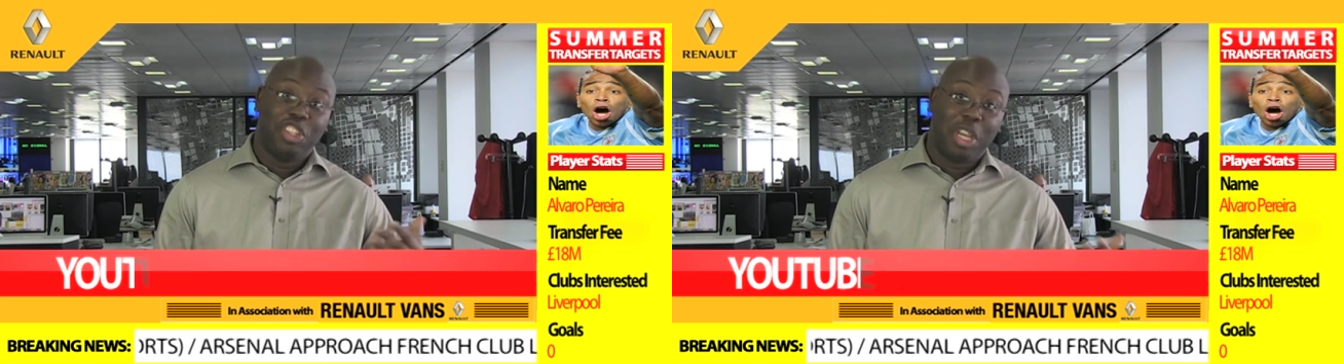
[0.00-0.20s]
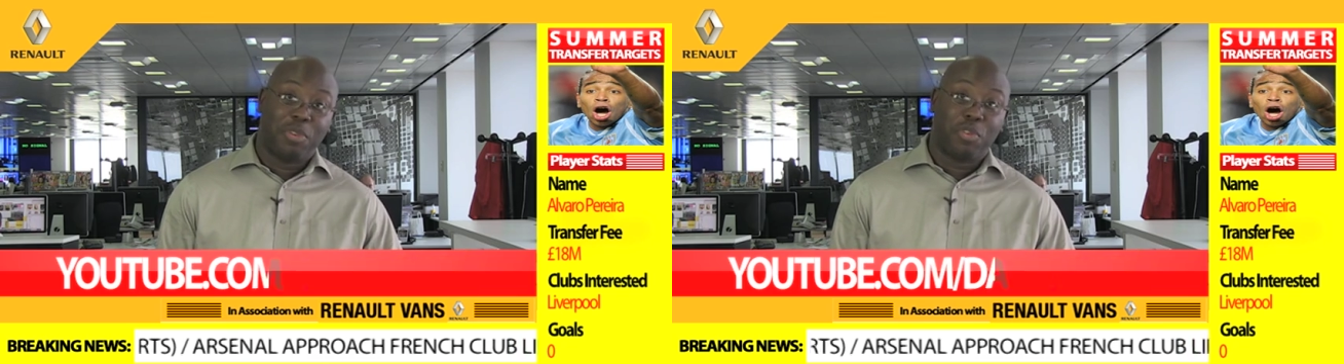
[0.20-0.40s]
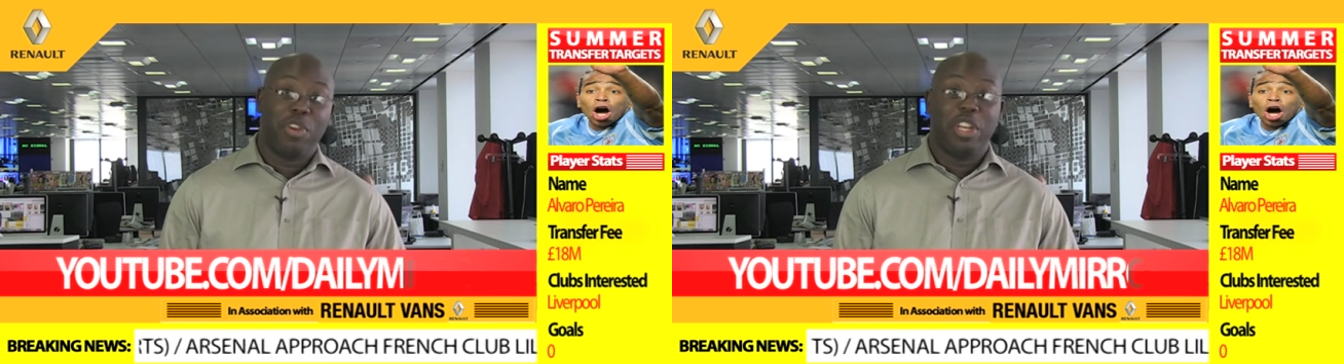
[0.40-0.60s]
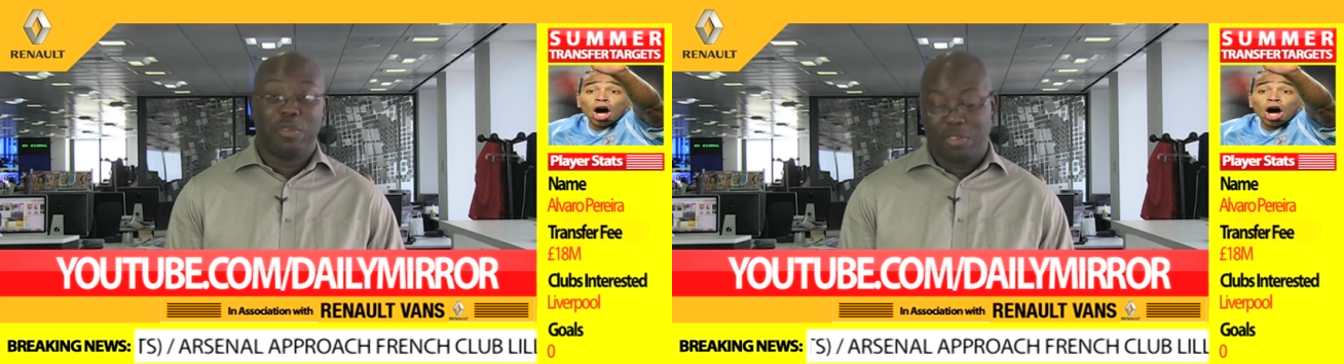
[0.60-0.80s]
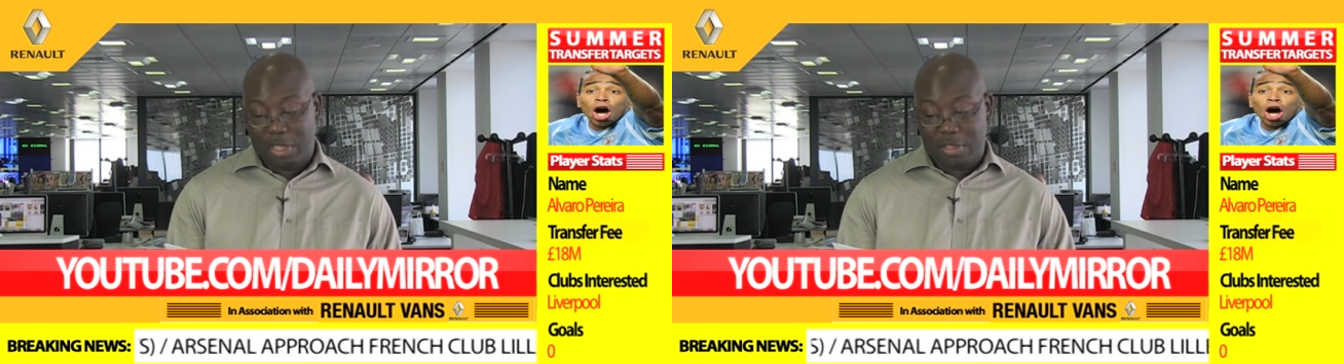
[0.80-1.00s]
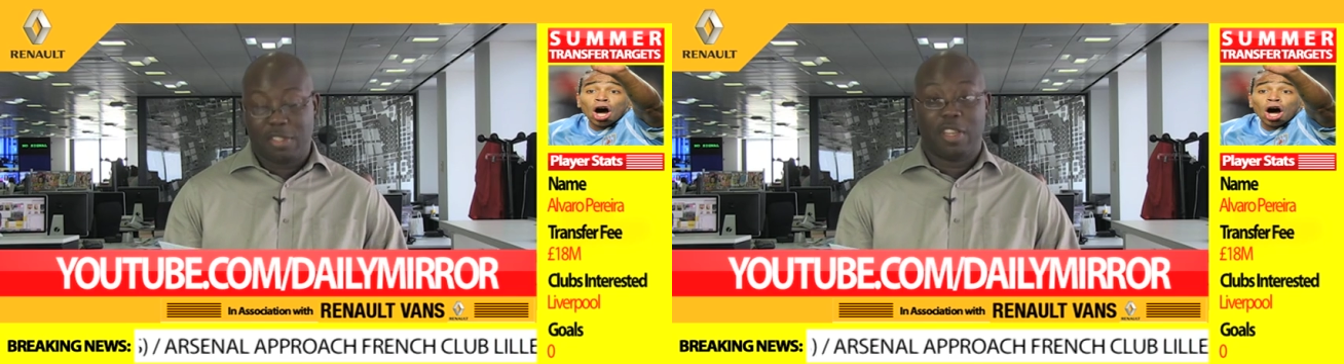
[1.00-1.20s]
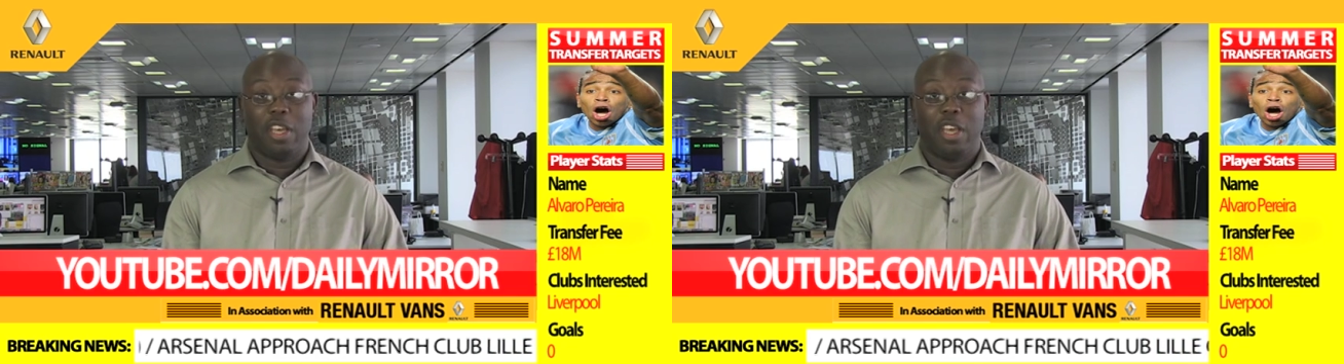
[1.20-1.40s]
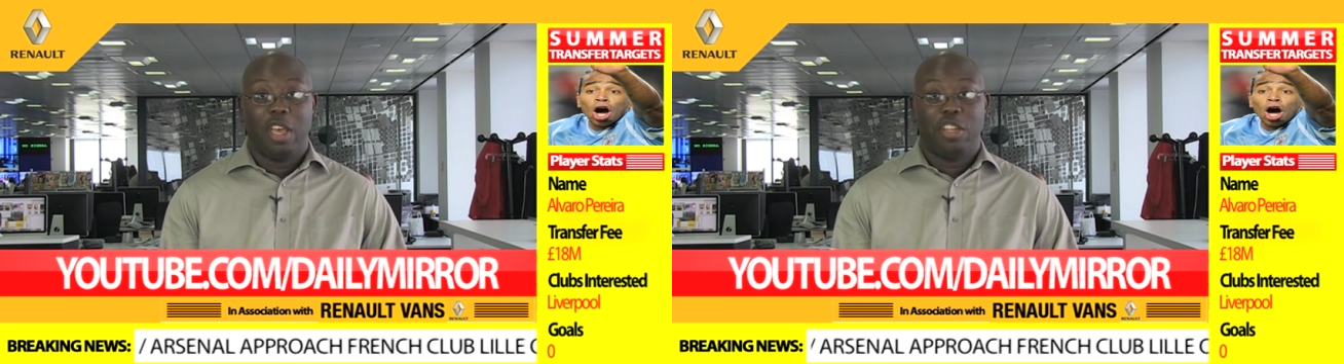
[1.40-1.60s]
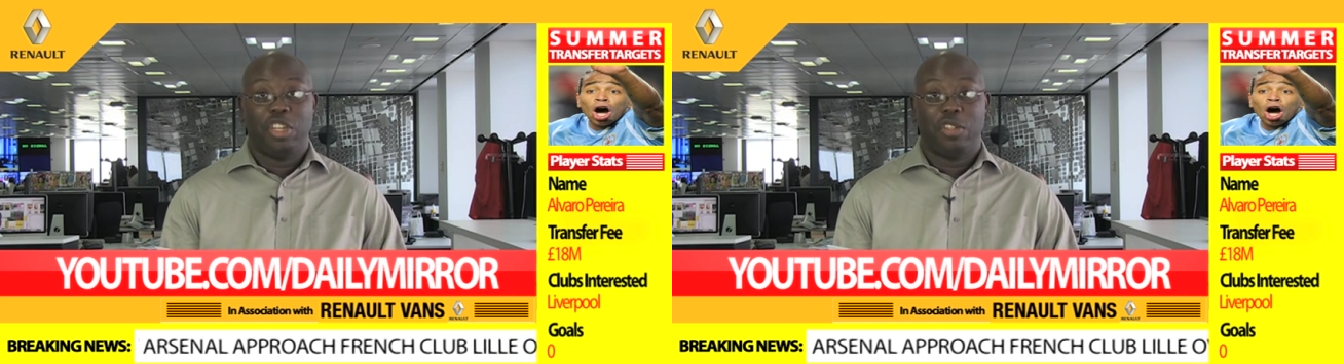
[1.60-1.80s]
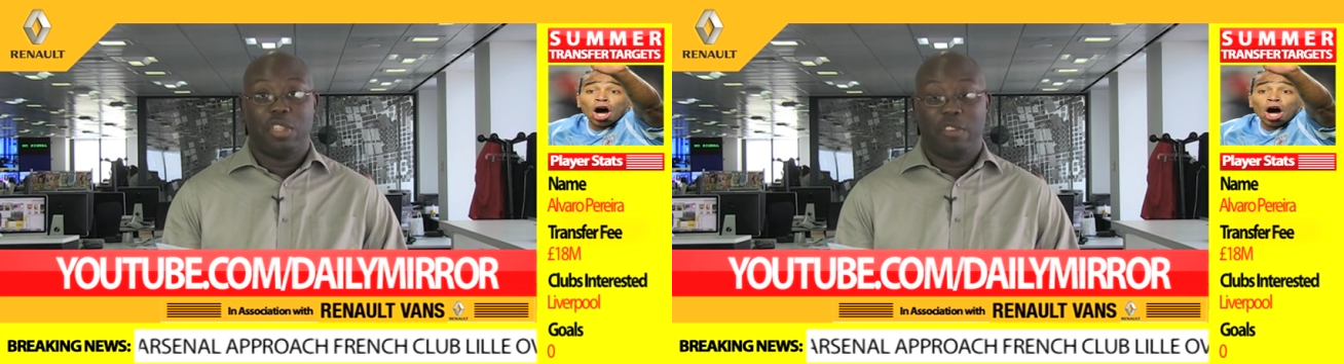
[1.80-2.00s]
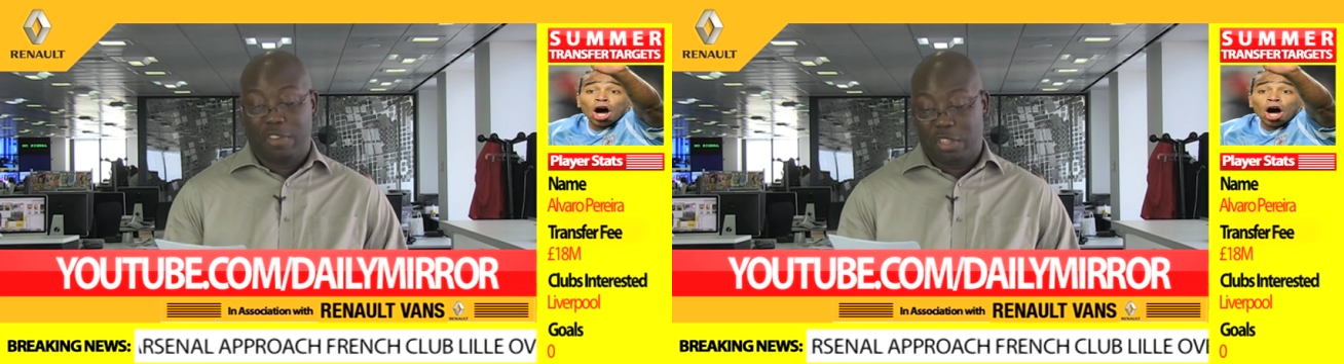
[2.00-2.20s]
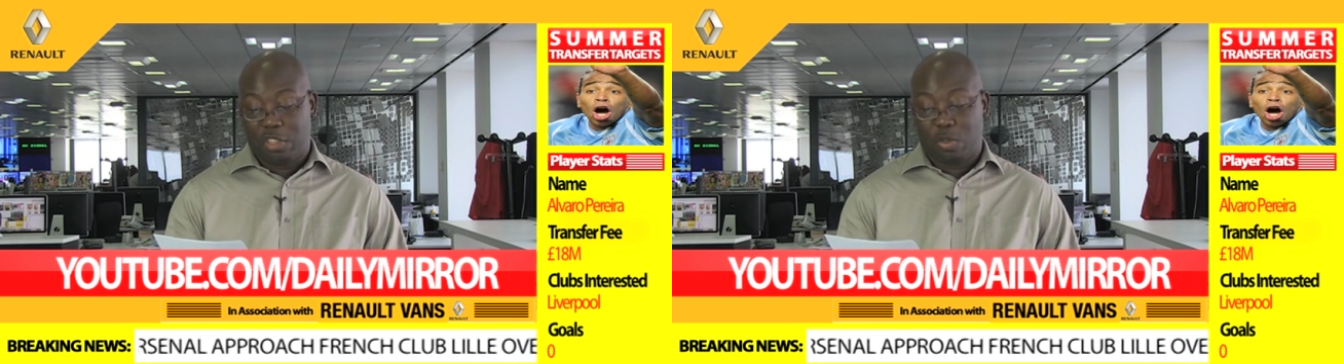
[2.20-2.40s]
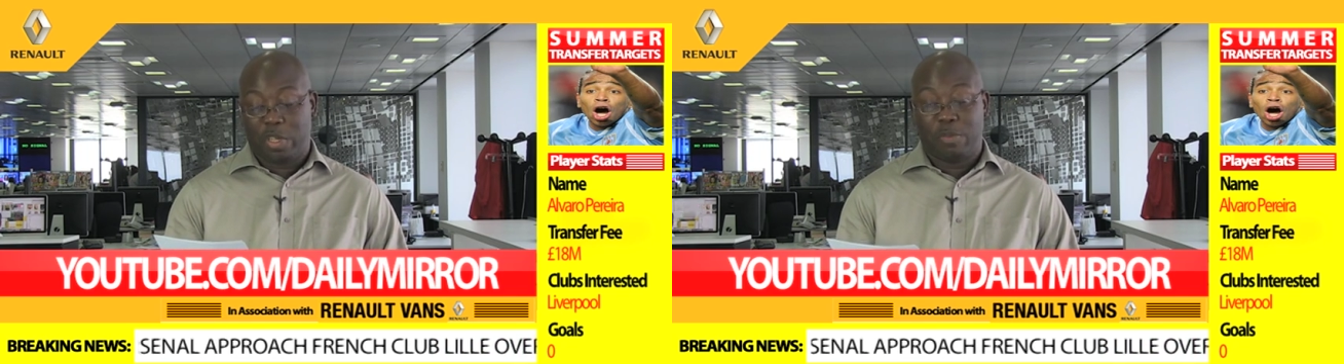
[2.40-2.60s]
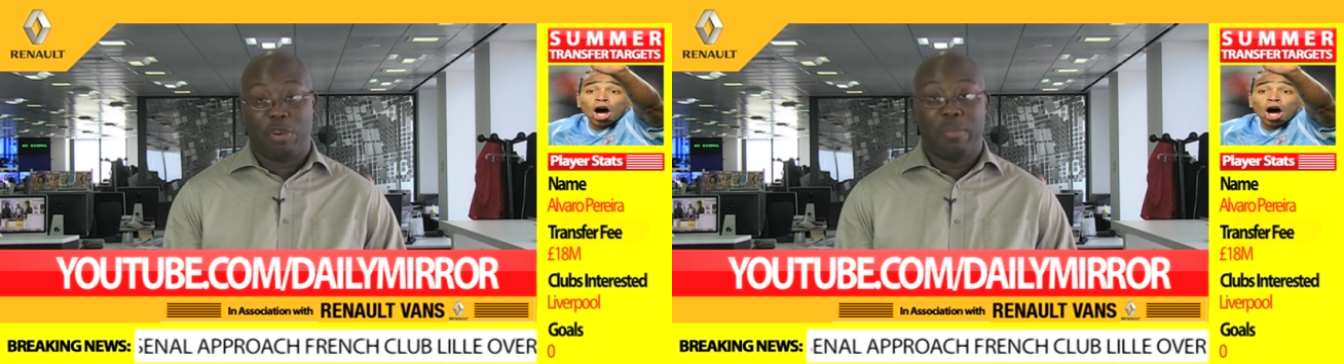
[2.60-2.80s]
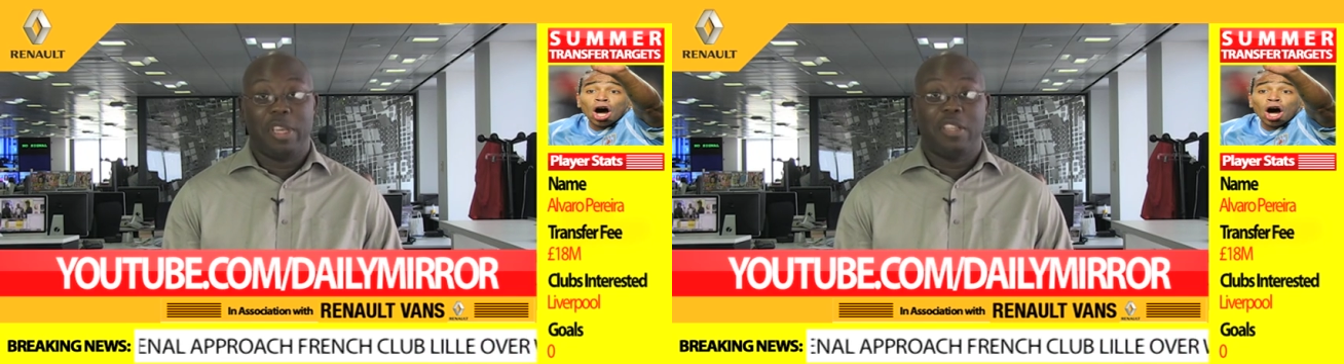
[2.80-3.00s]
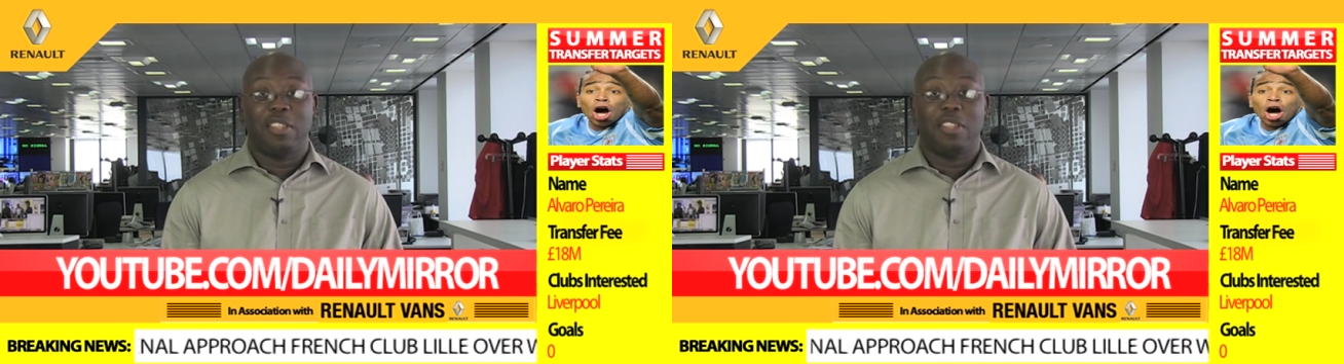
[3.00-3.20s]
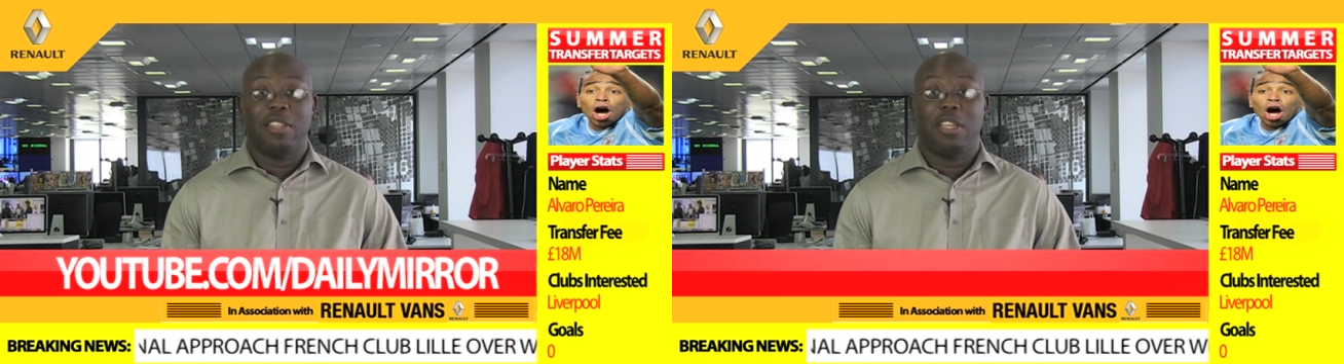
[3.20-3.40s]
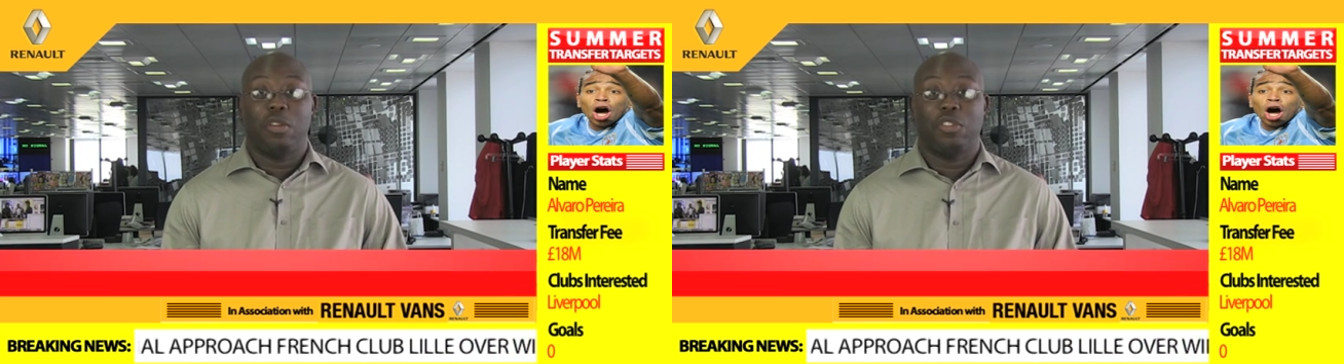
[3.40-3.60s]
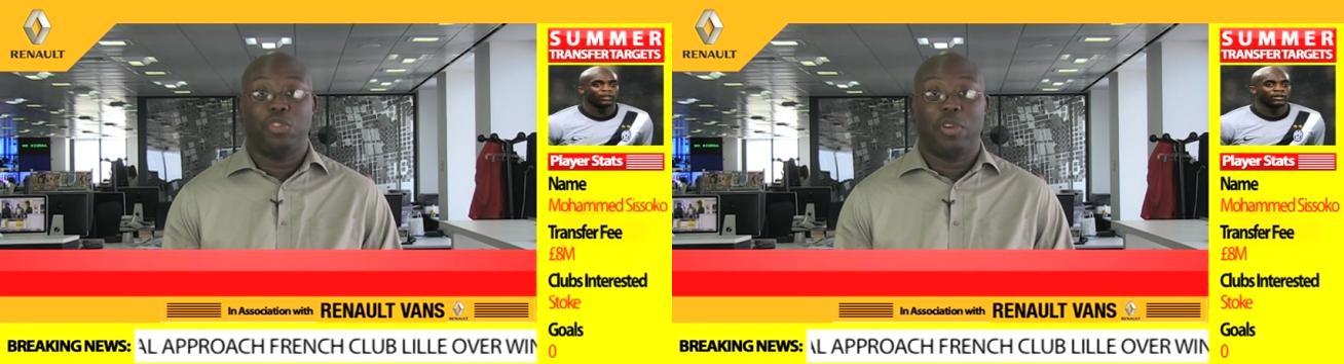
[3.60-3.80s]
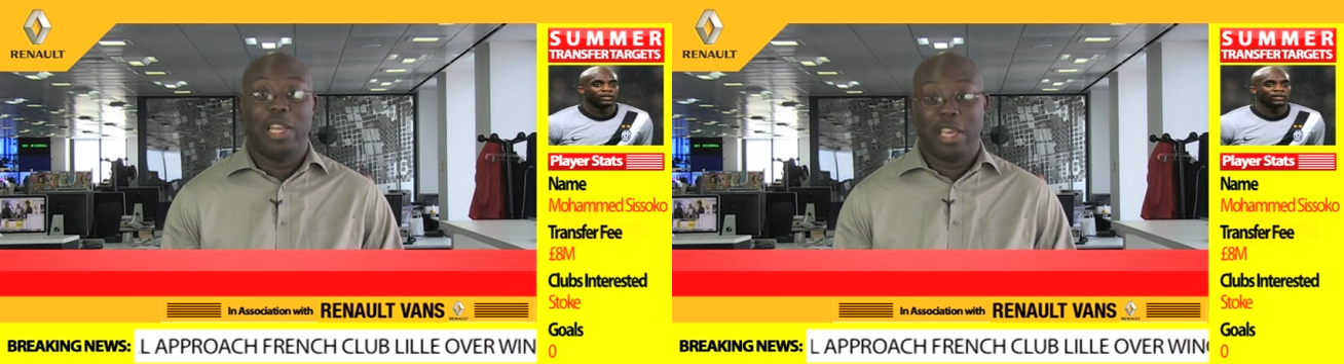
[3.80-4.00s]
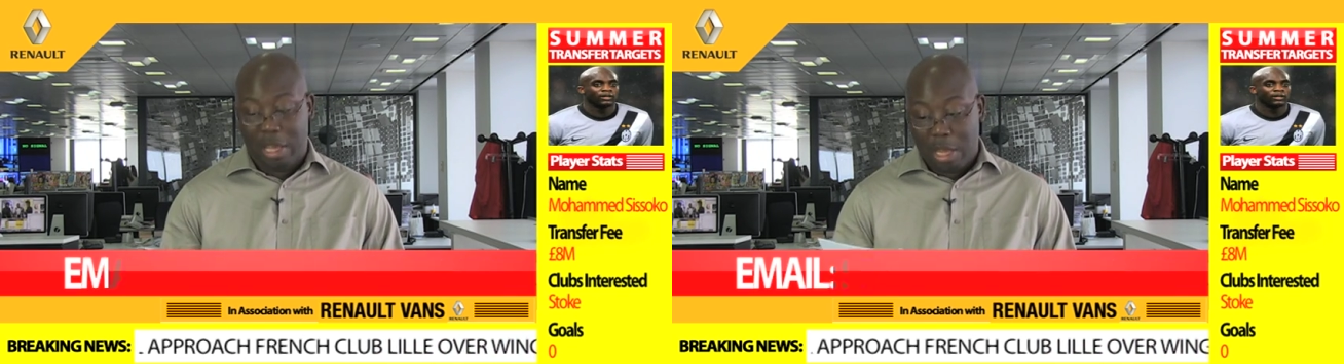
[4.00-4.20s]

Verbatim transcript: James Crino says uh, Chelsea versus West Brom. He's in Sydney, Australia.